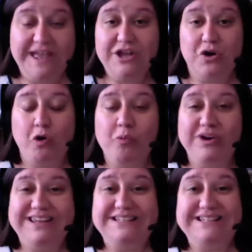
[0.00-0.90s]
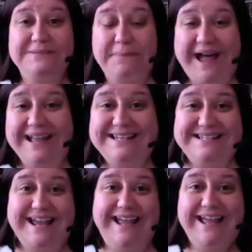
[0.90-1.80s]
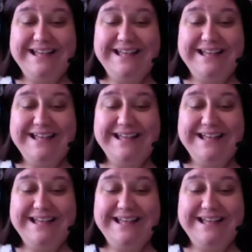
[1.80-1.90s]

Your homework is to, by today,